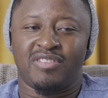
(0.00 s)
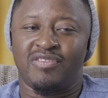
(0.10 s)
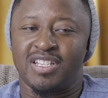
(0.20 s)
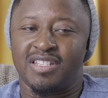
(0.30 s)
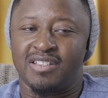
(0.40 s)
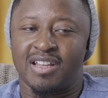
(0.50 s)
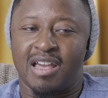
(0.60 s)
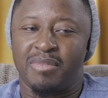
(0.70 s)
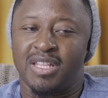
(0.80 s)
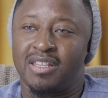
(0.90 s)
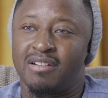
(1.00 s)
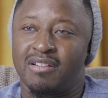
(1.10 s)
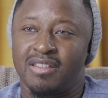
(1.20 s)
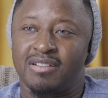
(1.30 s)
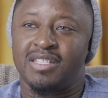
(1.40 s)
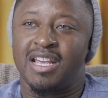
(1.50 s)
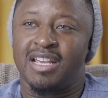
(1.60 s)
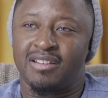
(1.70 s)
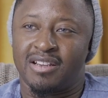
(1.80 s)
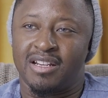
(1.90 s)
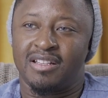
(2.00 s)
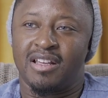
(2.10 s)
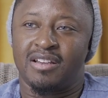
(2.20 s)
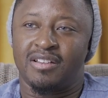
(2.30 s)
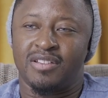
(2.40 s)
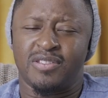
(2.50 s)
they've just, I mean, they're saying they're going to lie.